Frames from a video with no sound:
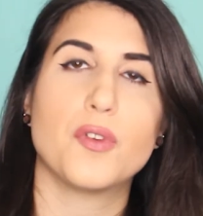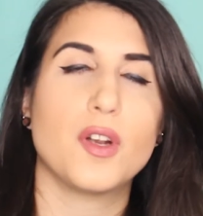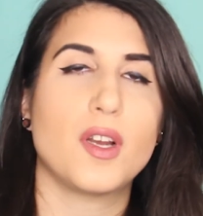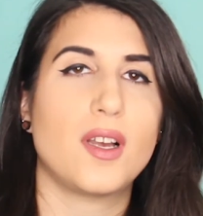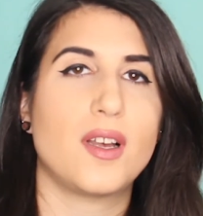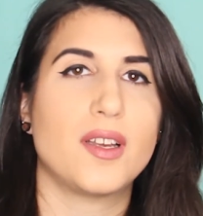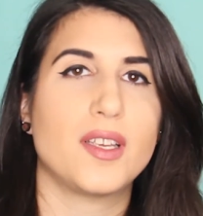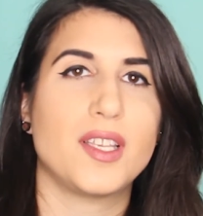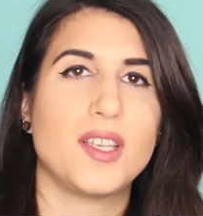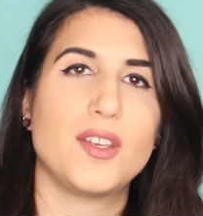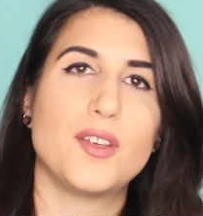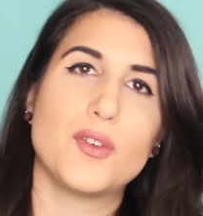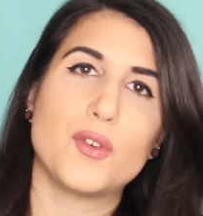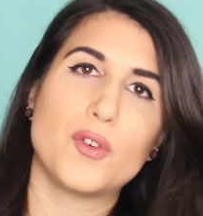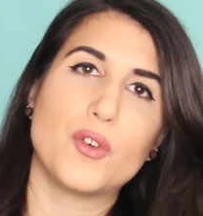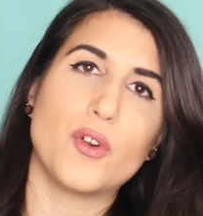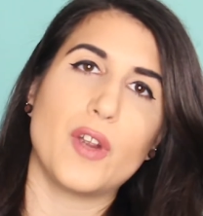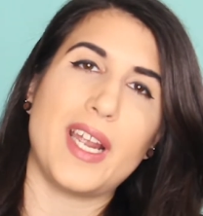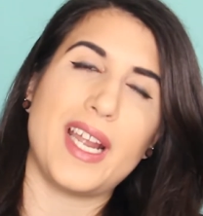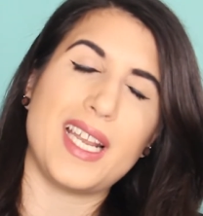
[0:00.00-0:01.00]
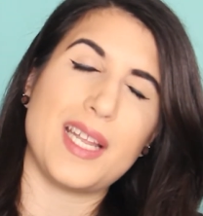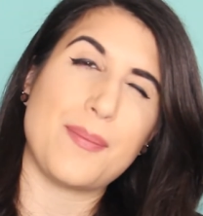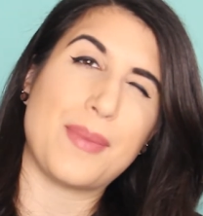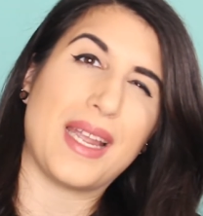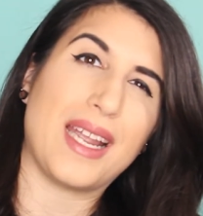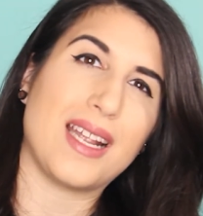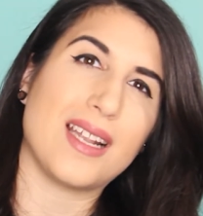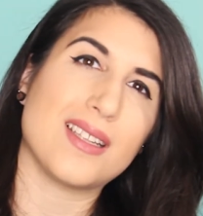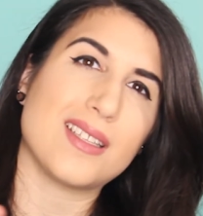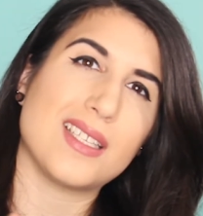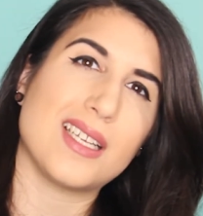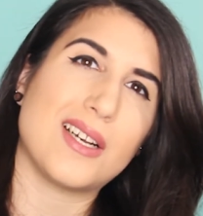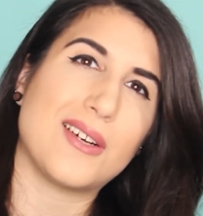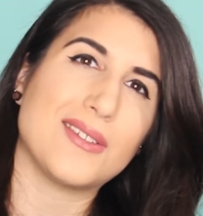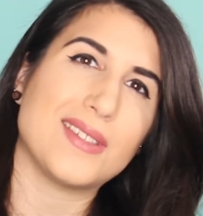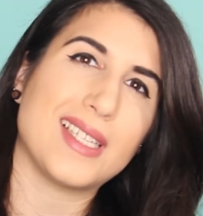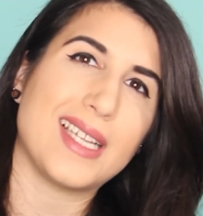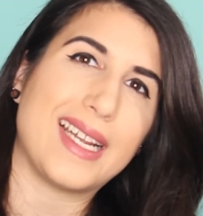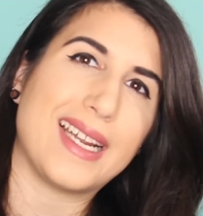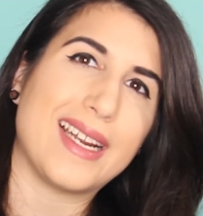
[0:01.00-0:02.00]
for all you granny pants
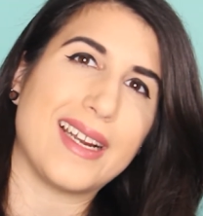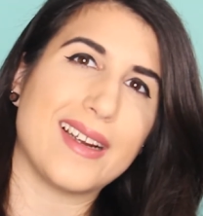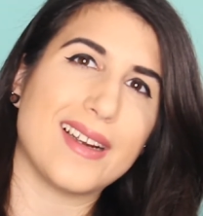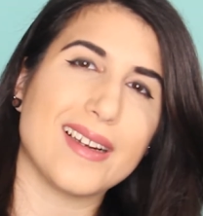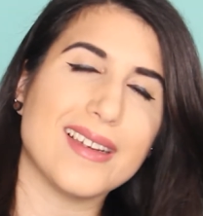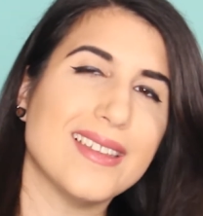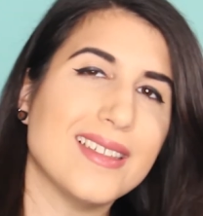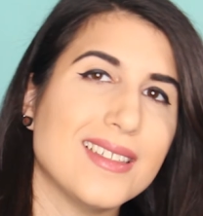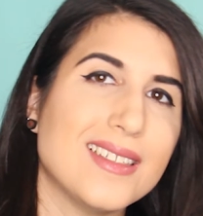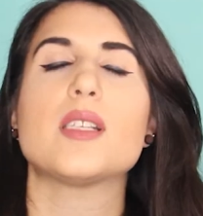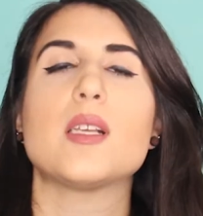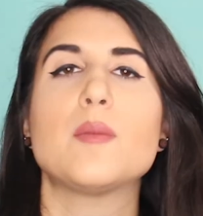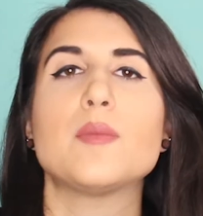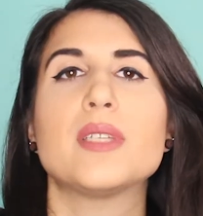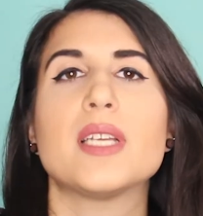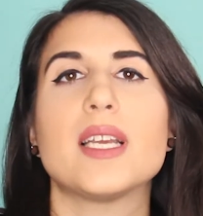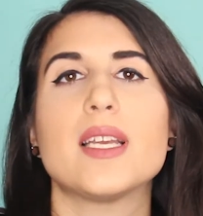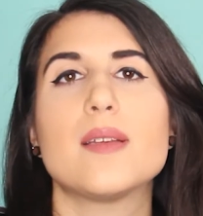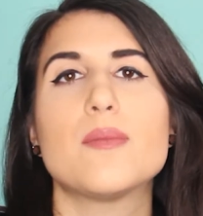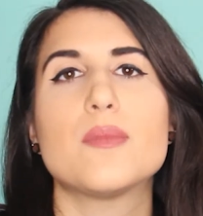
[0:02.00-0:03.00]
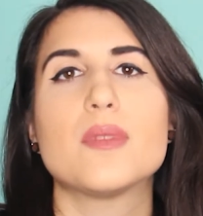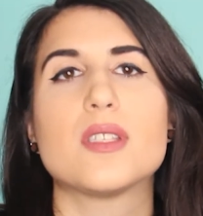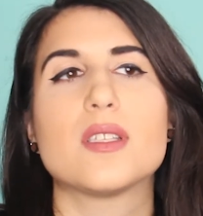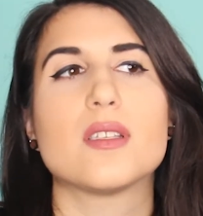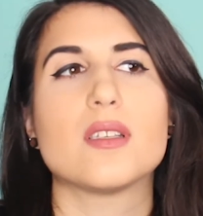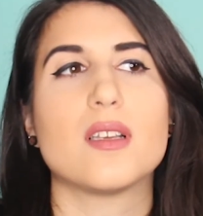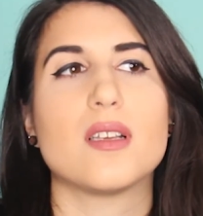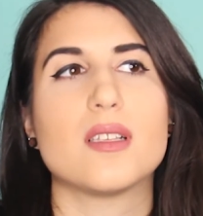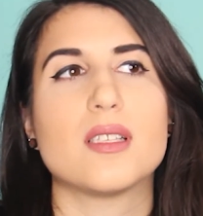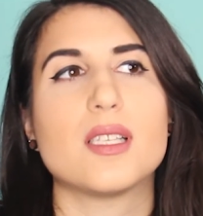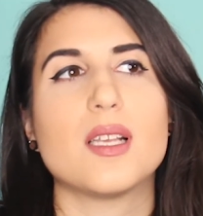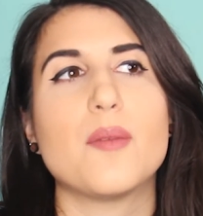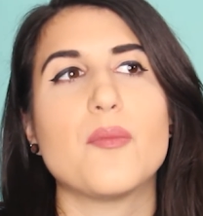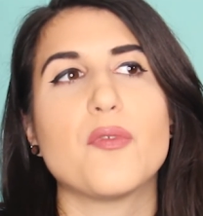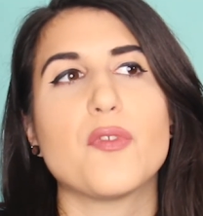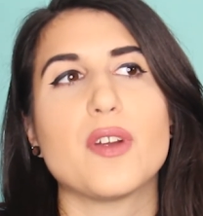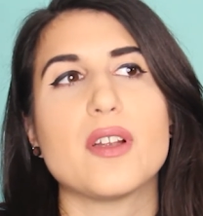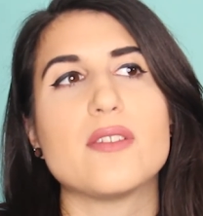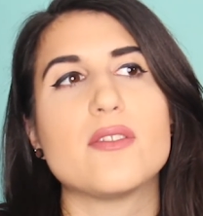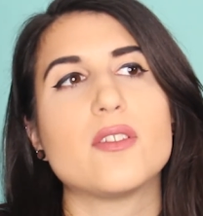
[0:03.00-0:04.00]
out there. Sometimes
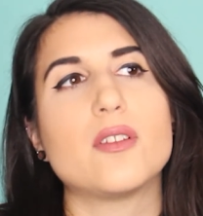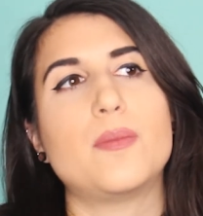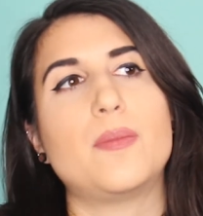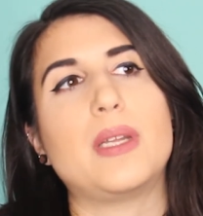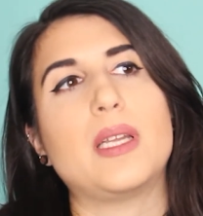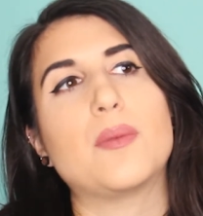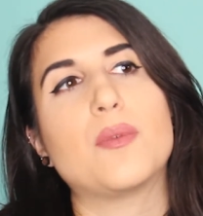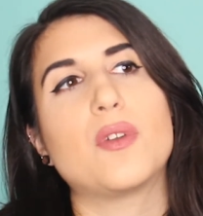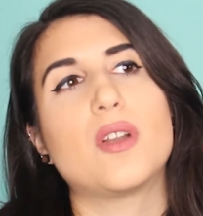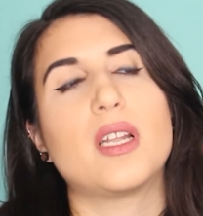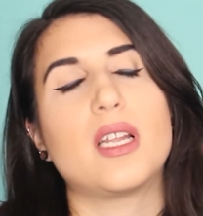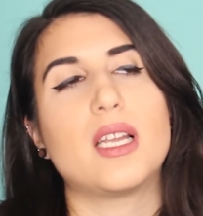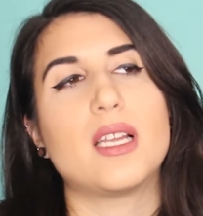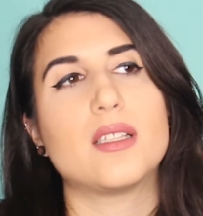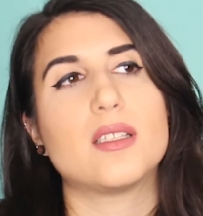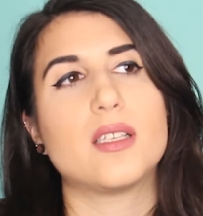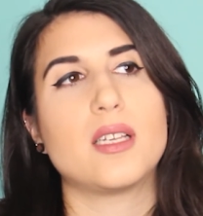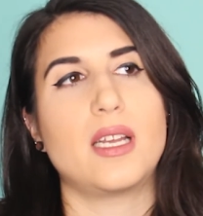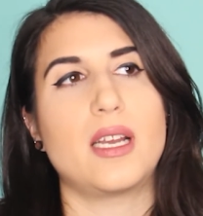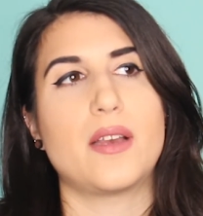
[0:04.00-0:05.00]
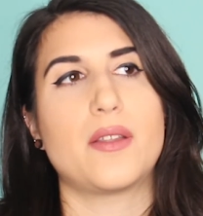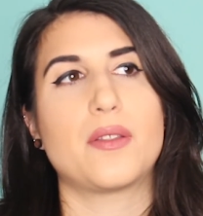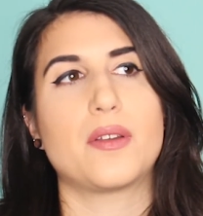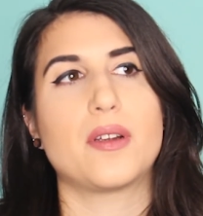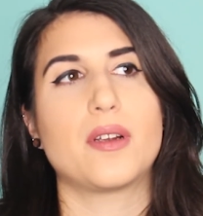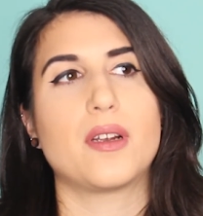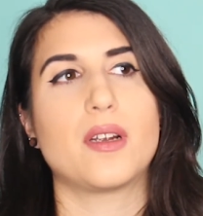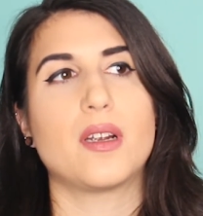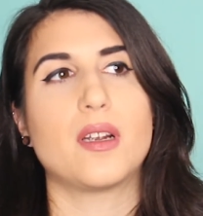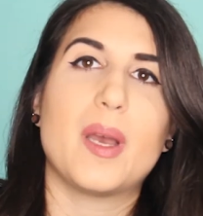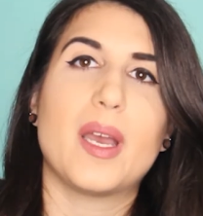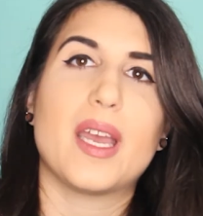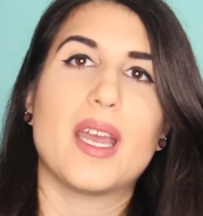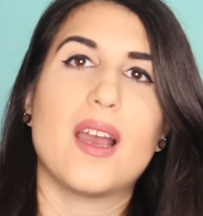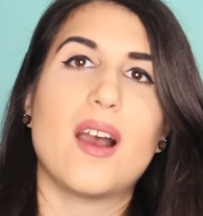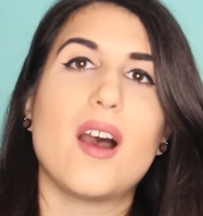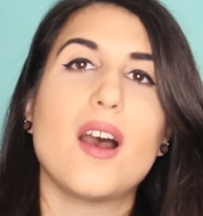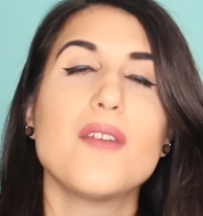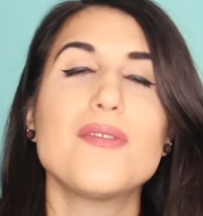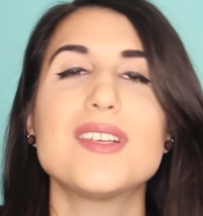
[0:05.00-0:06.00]
some friends would be able to get together,
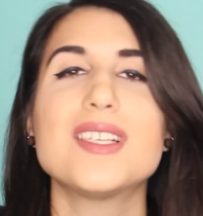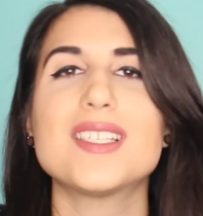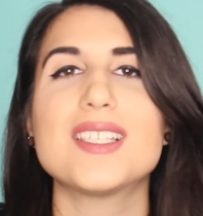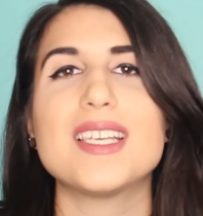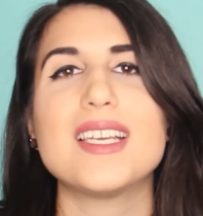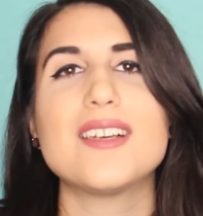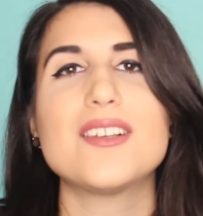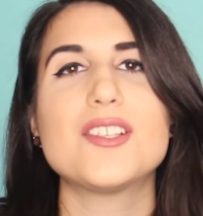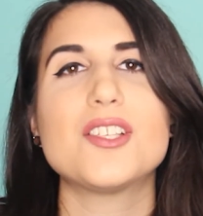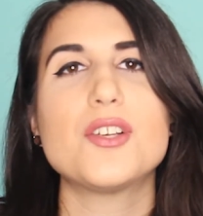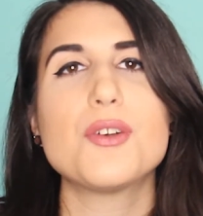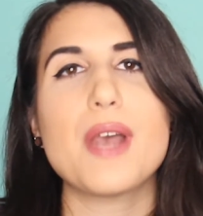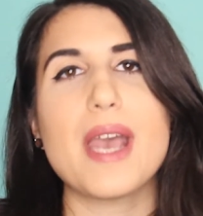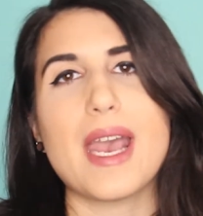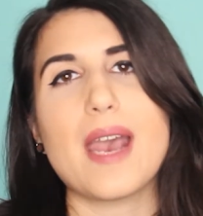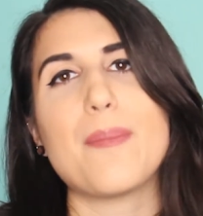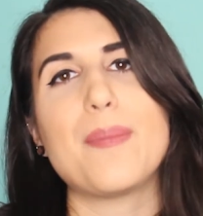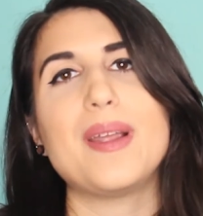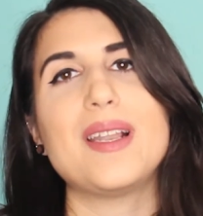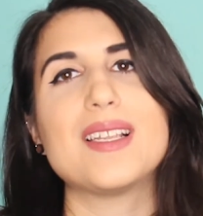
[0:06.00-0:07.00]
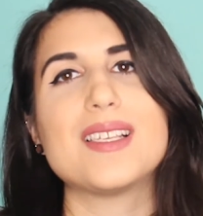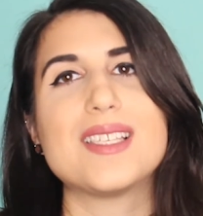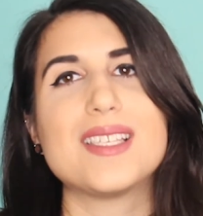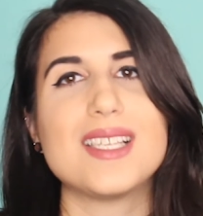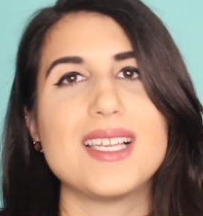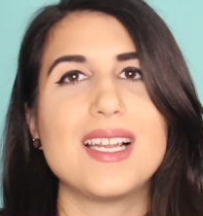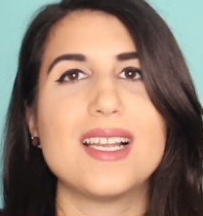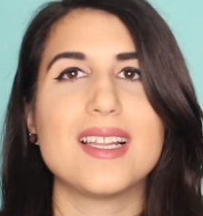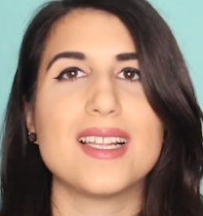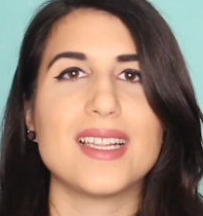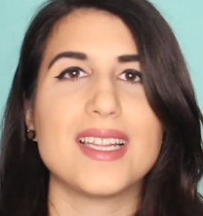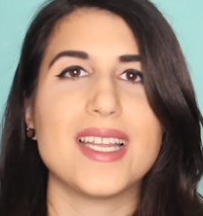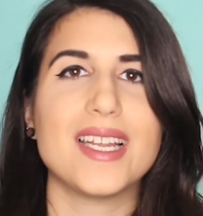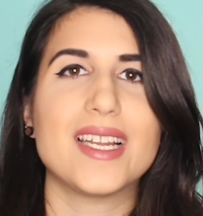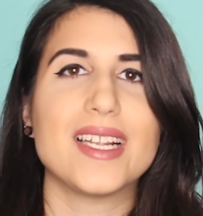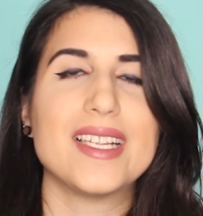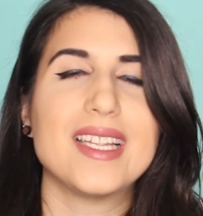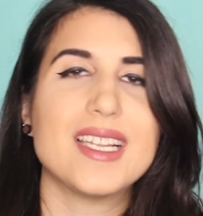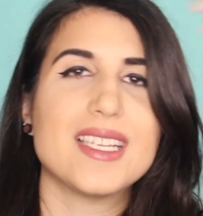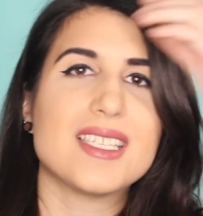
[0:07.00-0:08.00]
but obviously I was so happy to see that
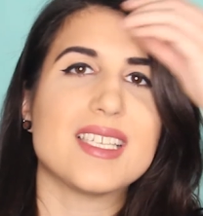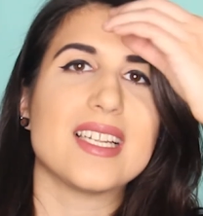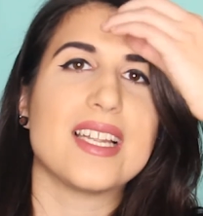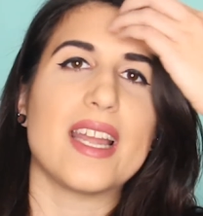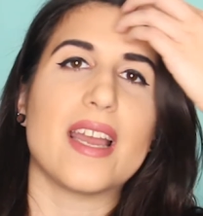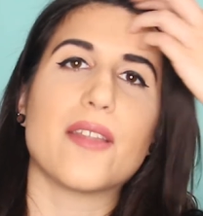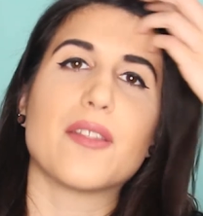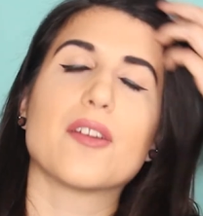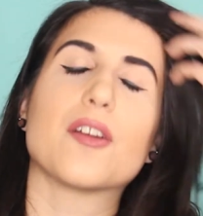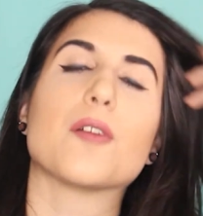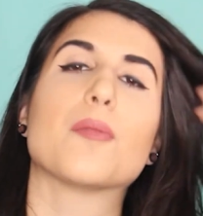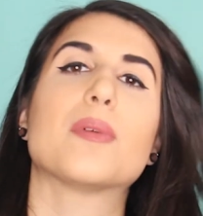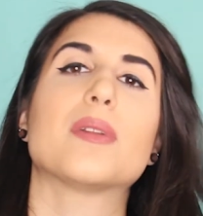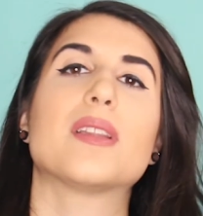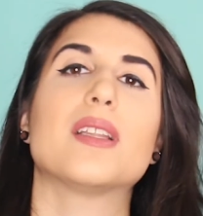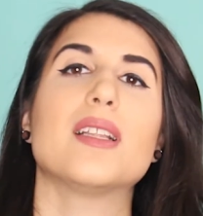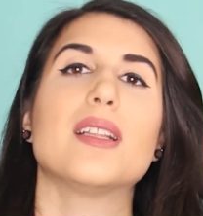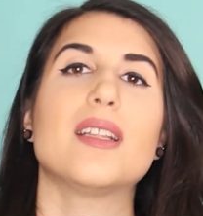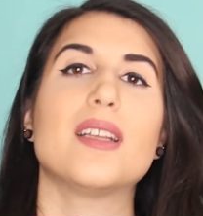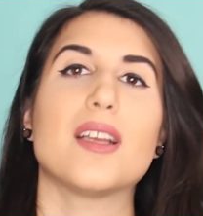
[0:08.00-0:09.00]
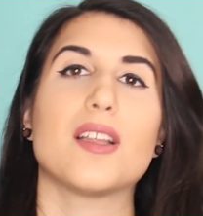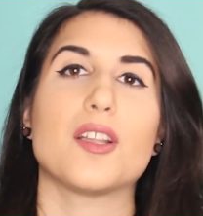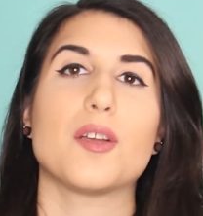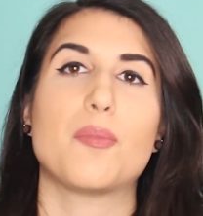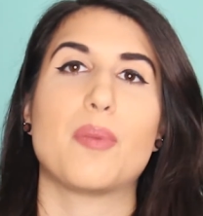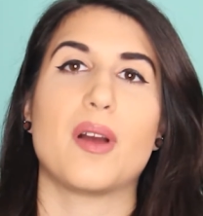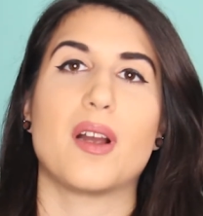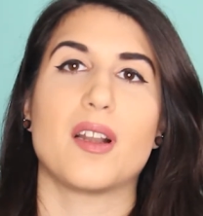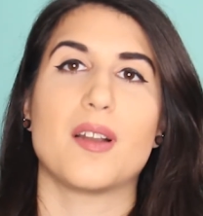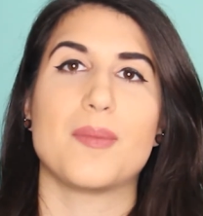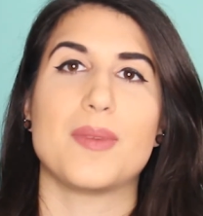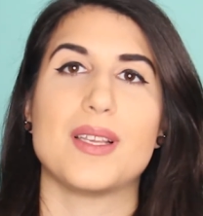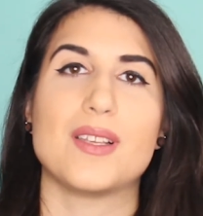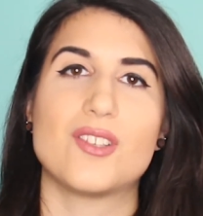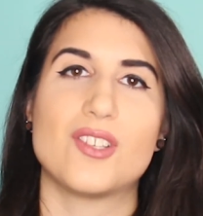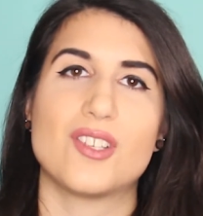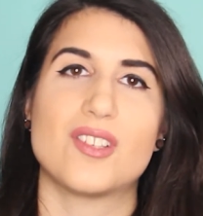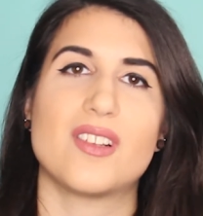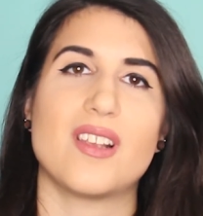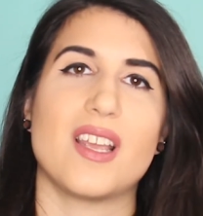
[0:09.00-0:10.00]
they could get together, but then the other part of me
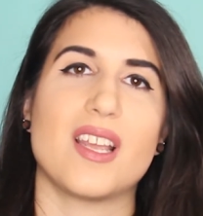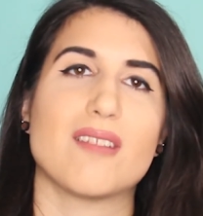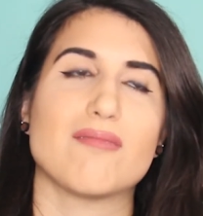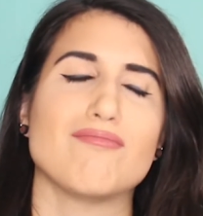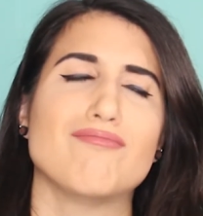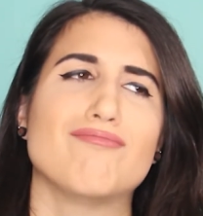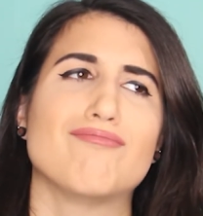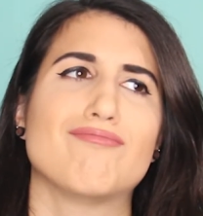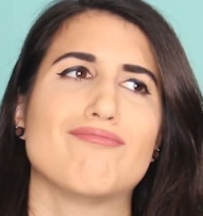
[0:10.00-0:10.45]
is just like,